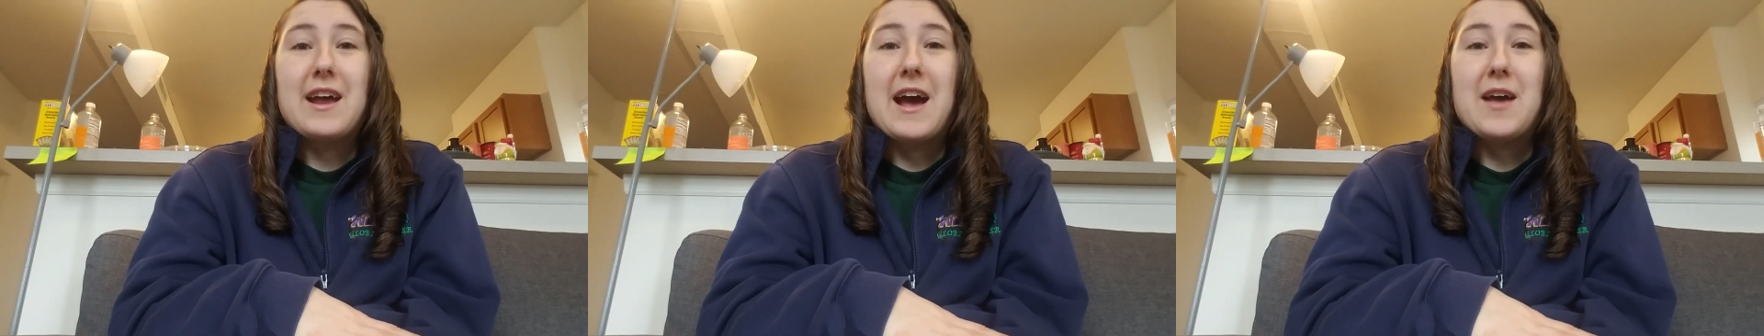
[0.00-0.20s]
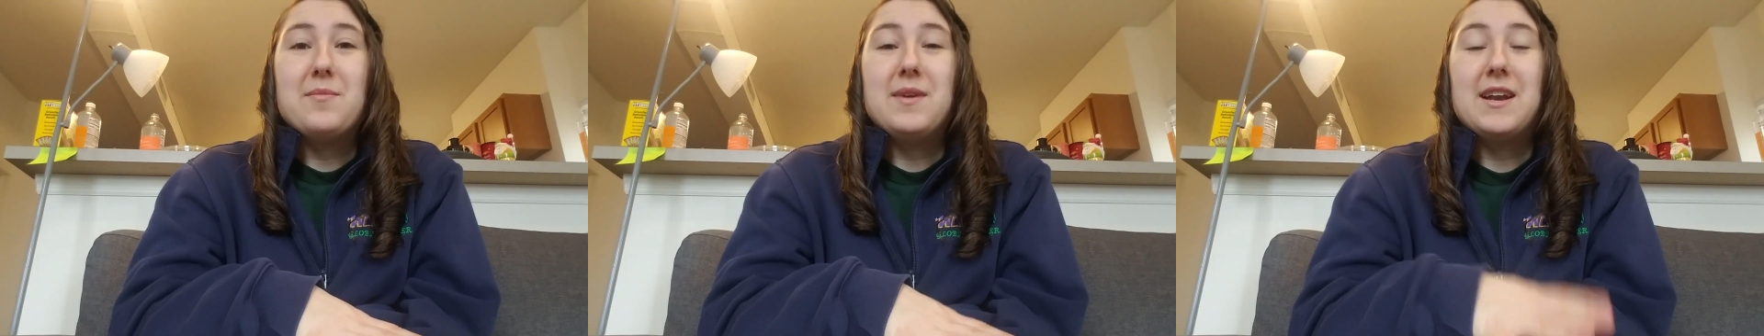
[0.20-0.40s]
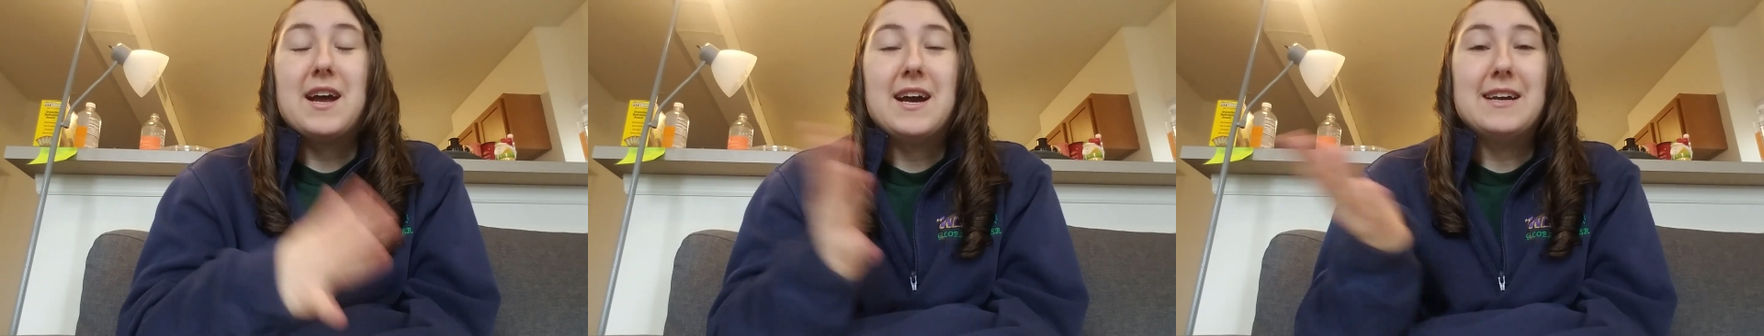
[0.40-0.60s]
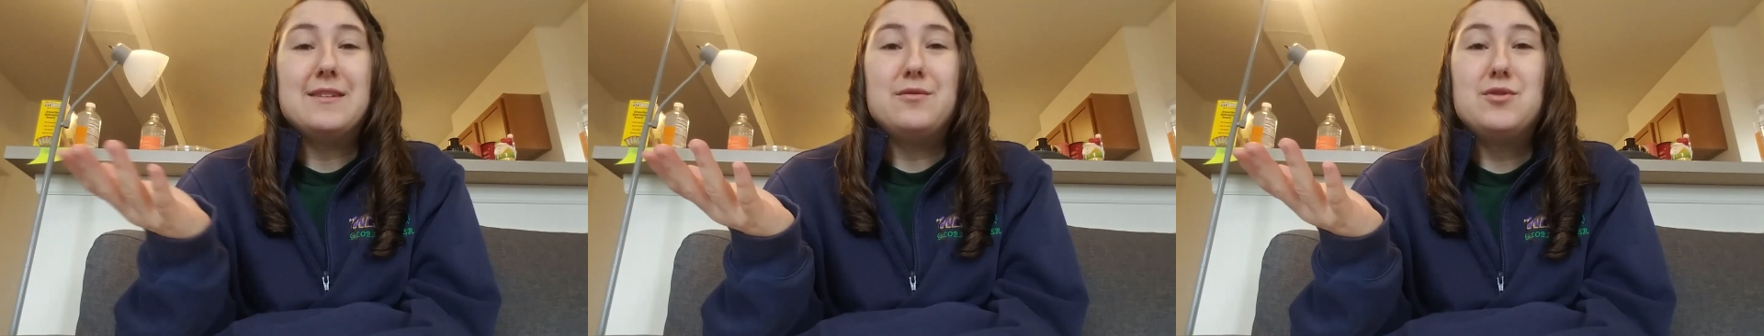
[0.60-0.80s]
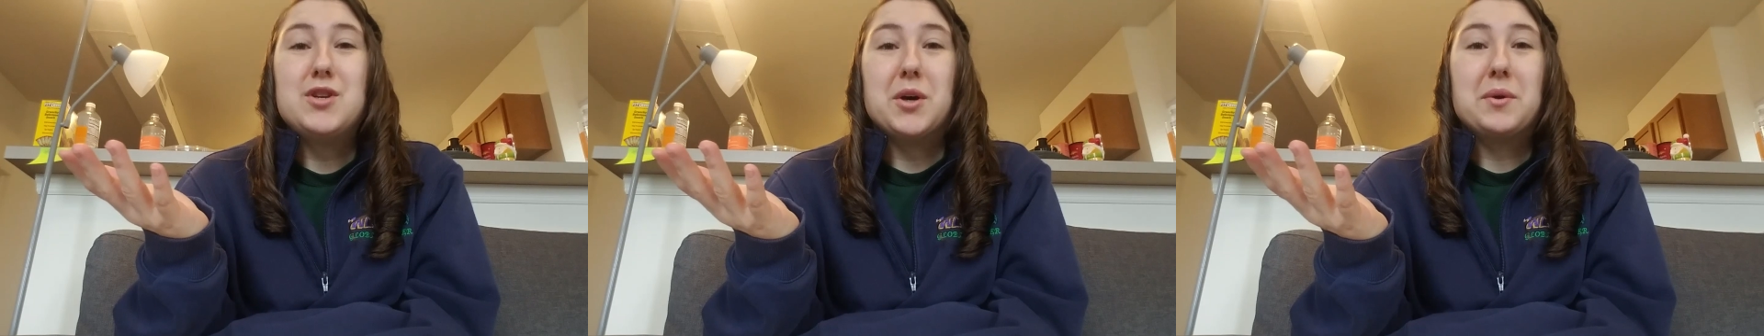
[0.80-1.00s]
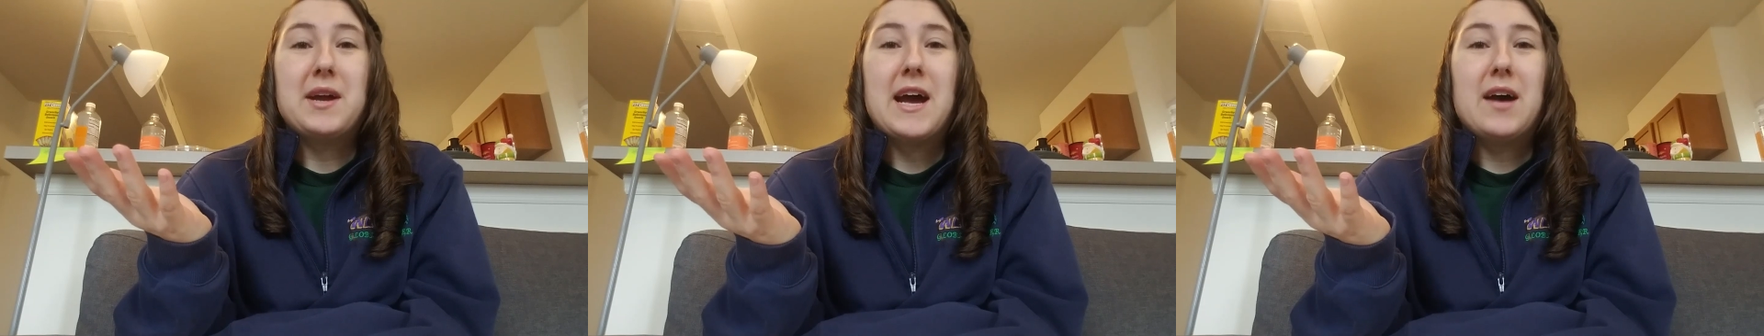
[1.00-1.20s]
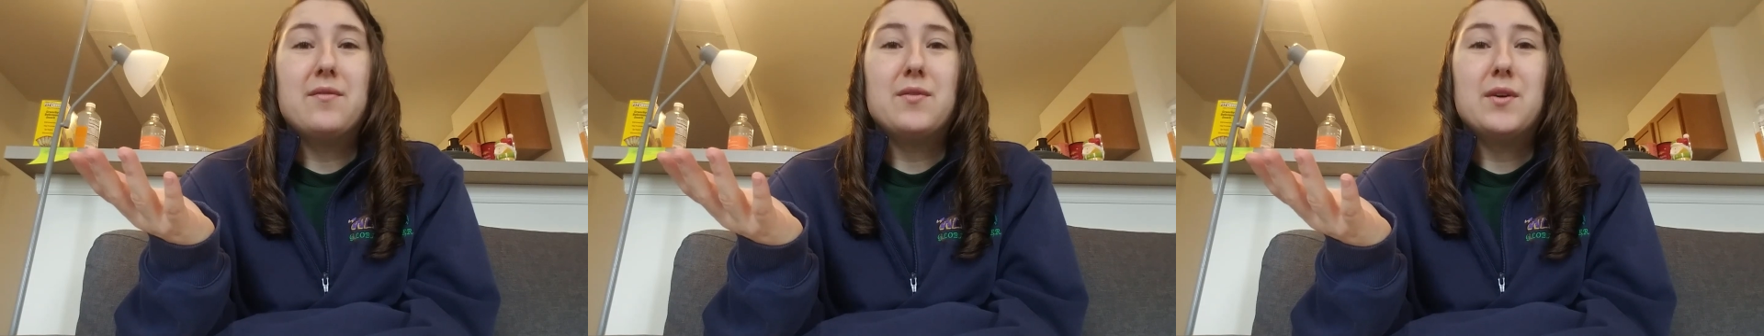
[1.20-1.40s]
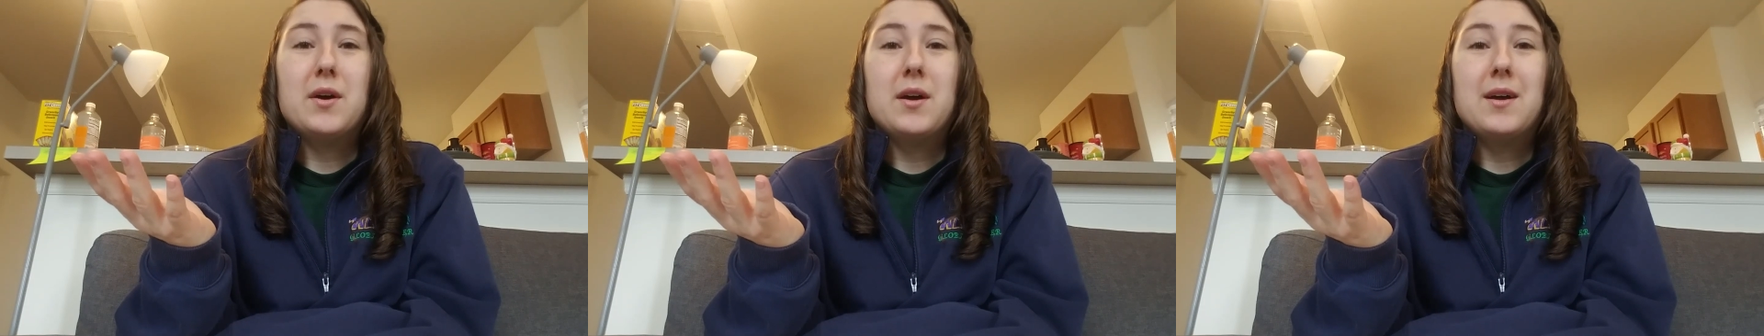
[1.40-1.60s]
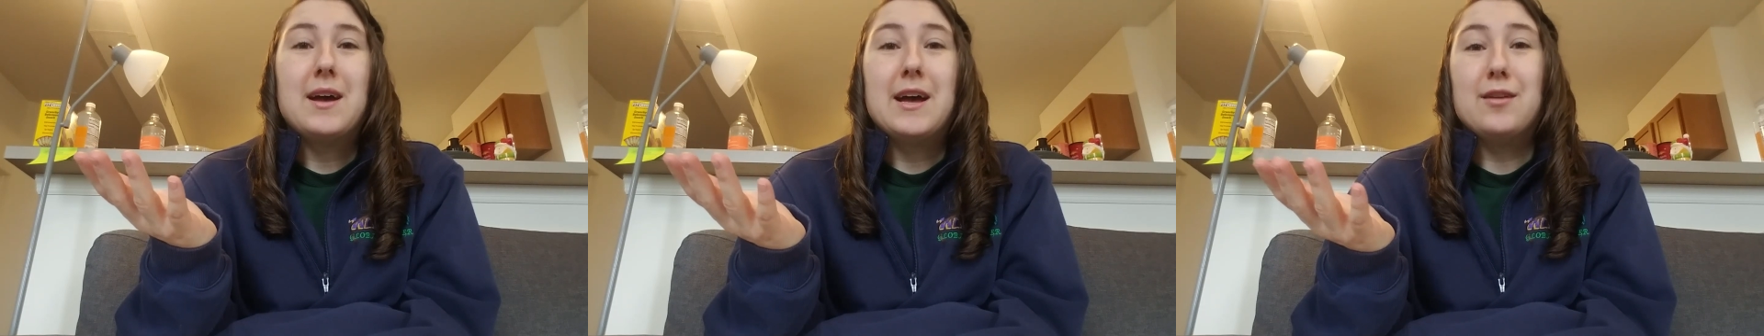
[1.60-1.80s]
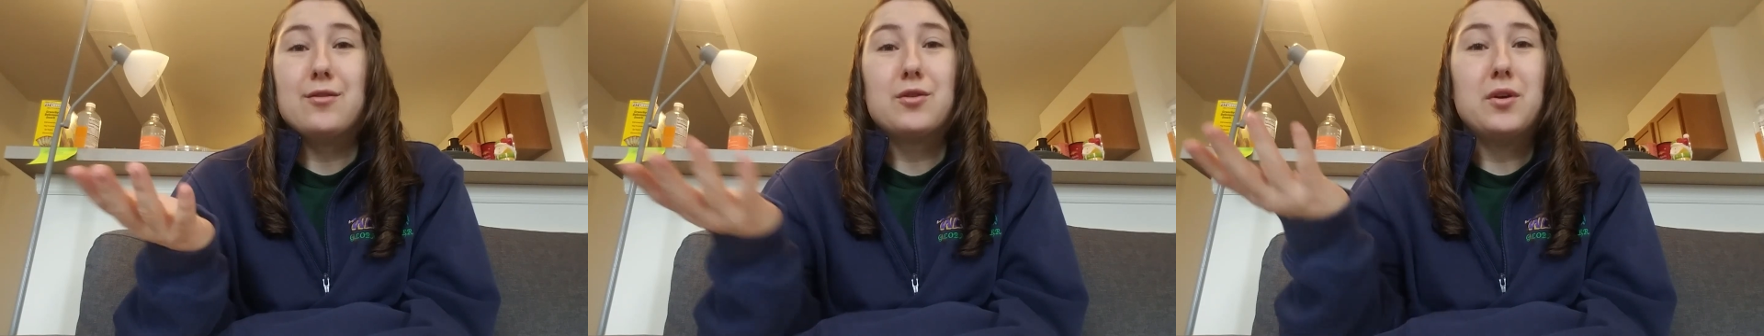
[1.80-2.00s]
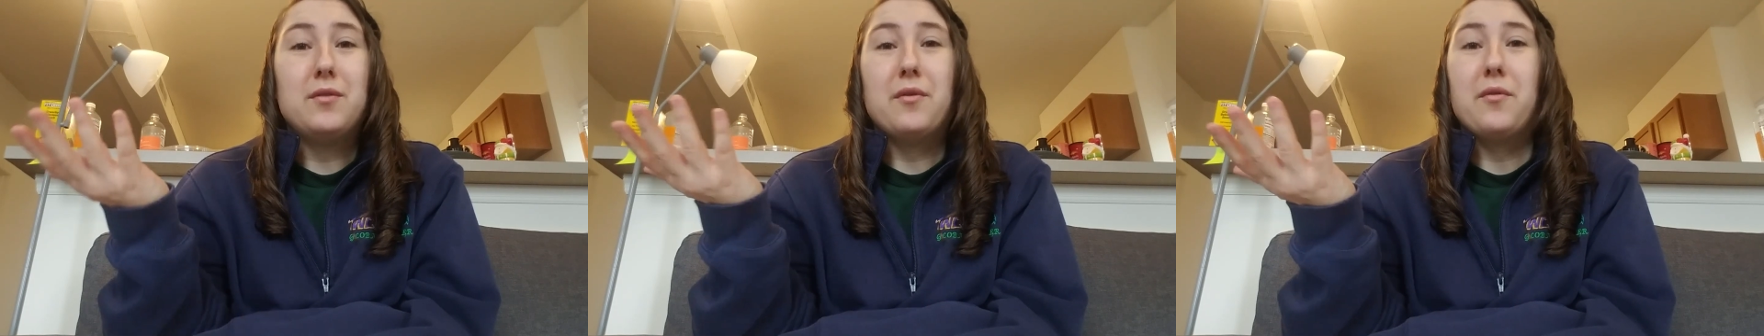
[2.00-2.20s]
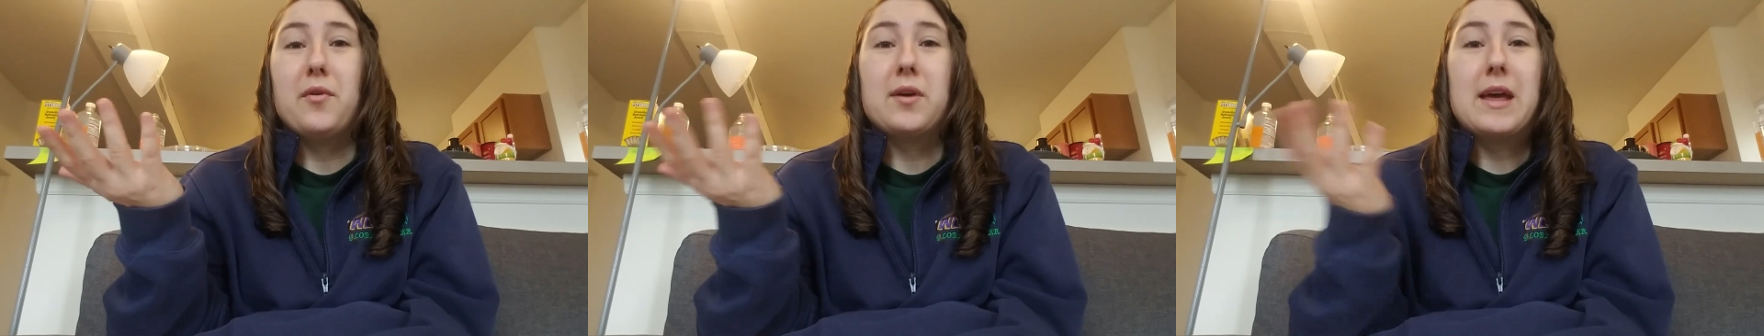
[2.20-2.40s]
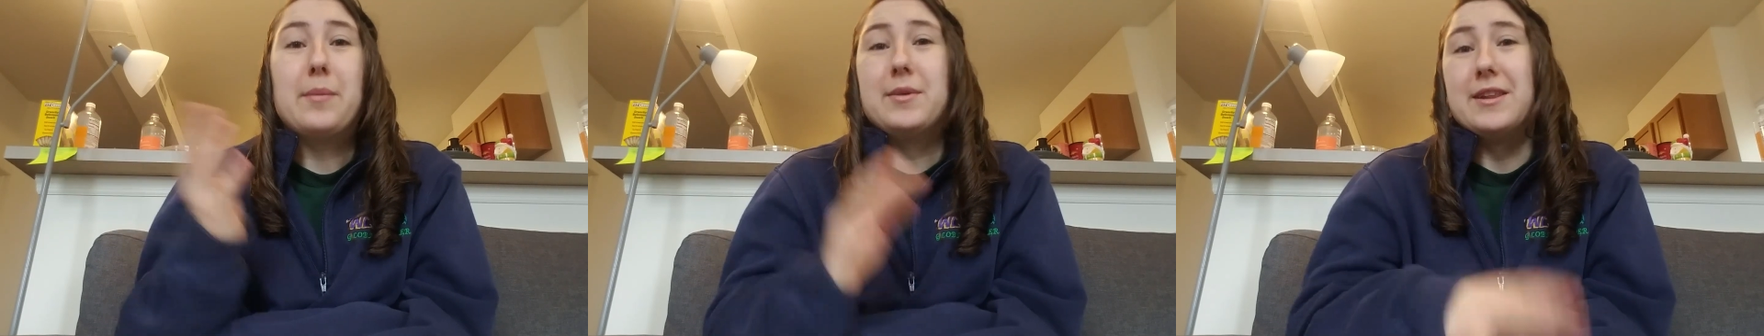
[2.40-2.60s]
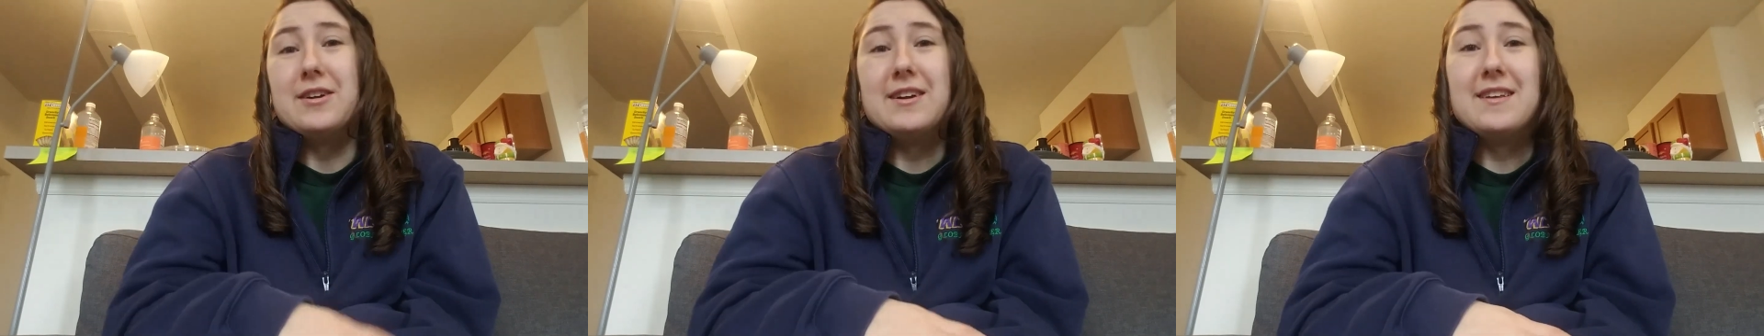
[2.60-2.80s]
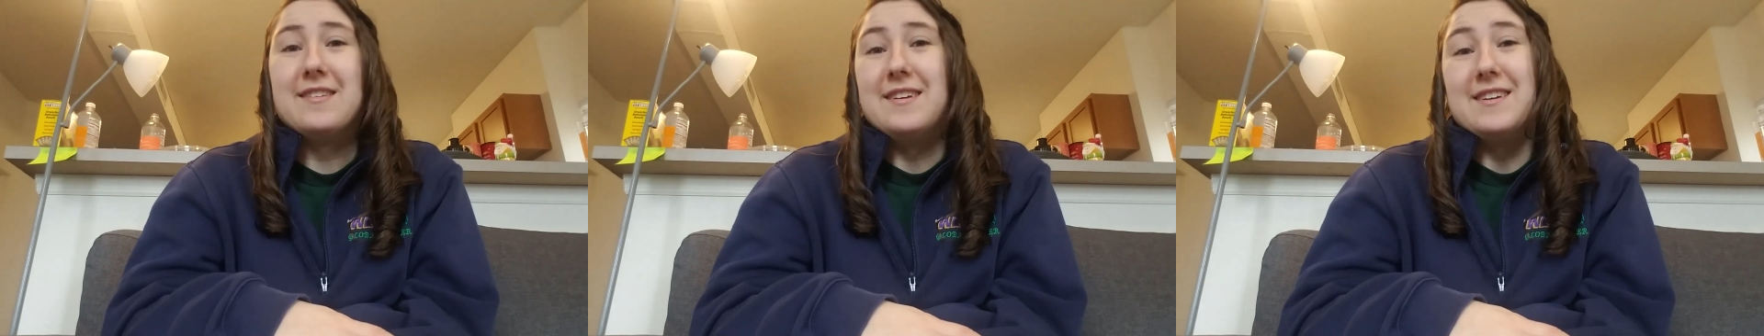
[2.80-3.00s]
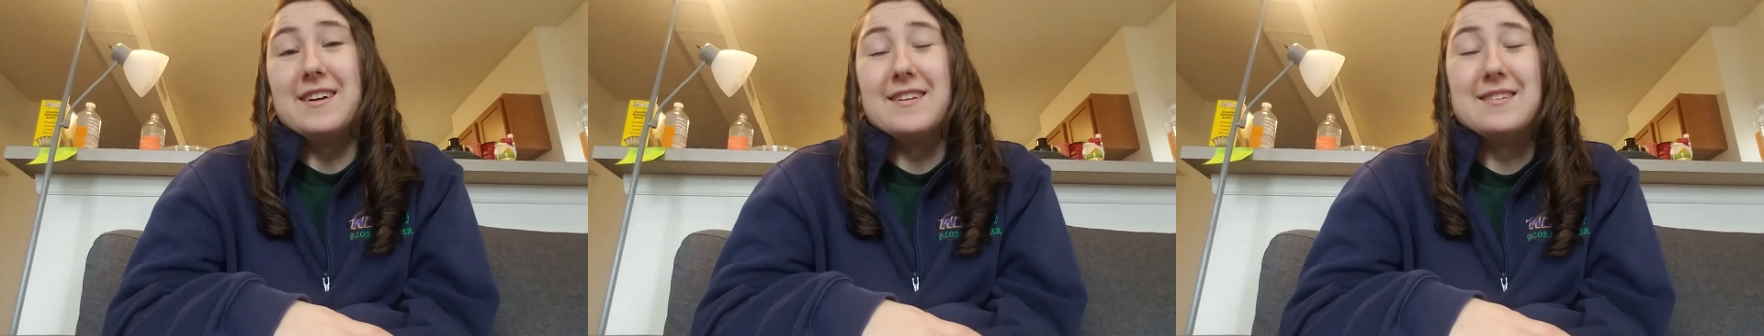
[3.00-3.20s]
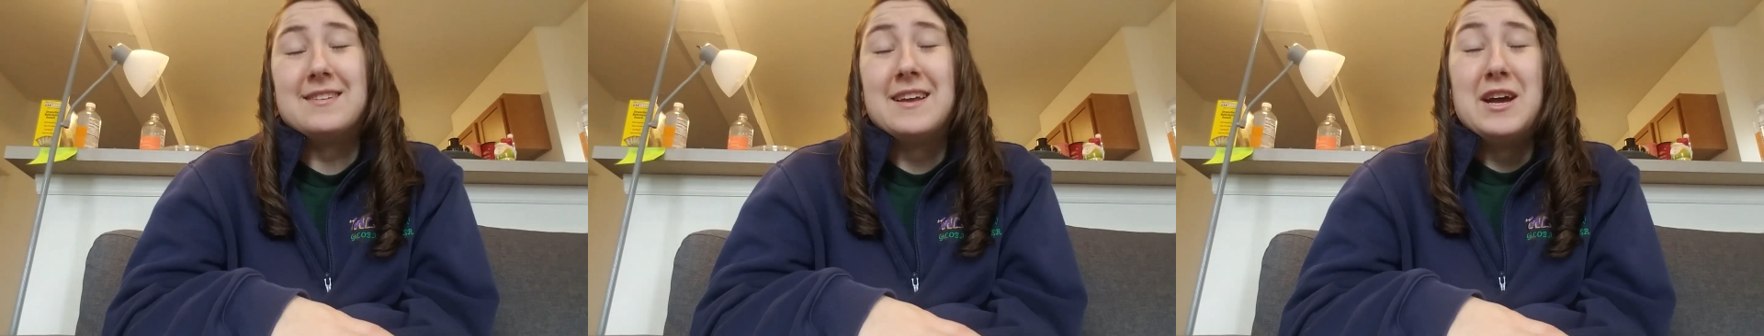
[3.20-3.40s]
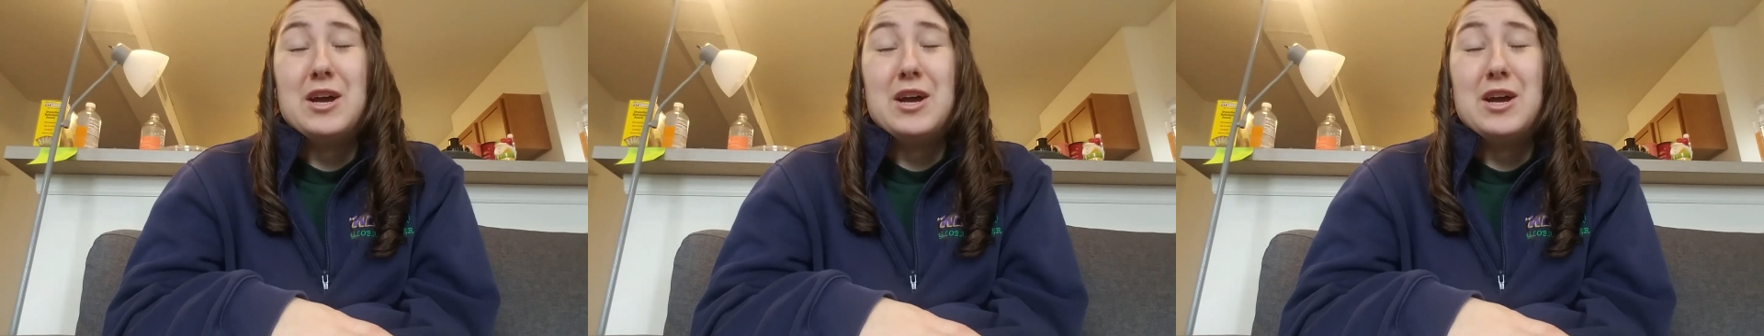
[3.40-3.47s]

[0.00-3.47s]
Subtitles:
I mean, I don't have as good of a vocabulary as he does,